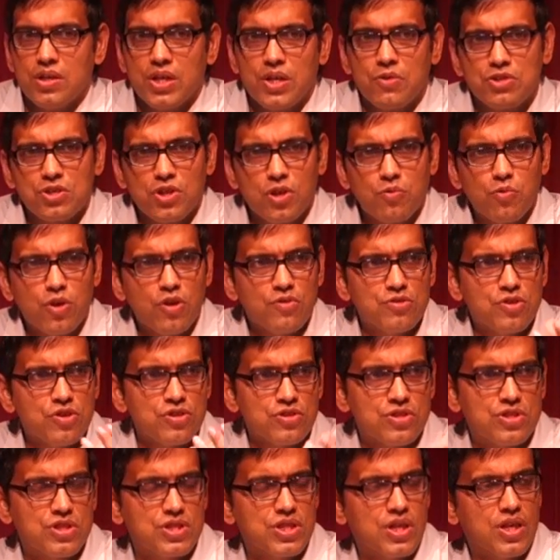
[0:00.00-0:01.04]
It was not one of
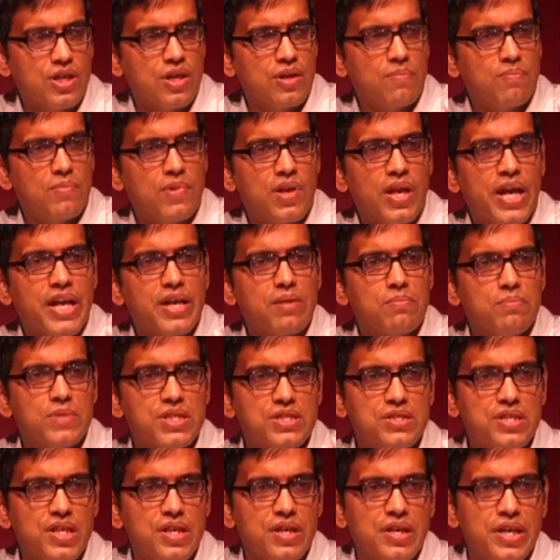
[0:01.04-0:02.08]
those light,
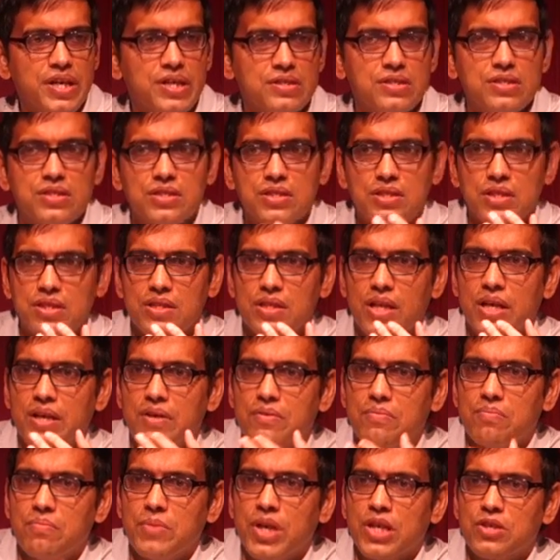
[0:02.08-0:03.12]
misty rains
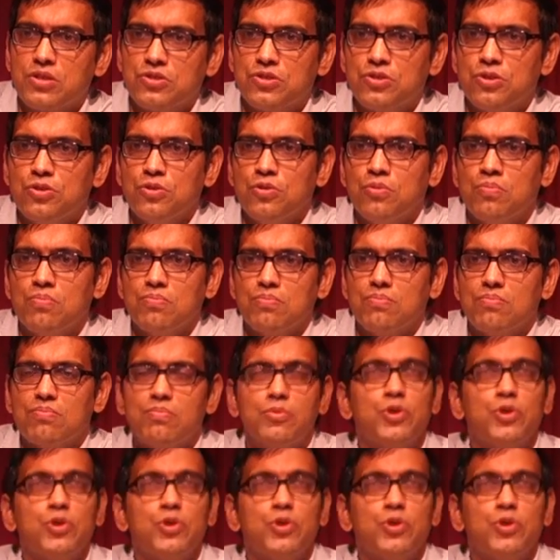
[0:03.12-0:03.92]
that makes you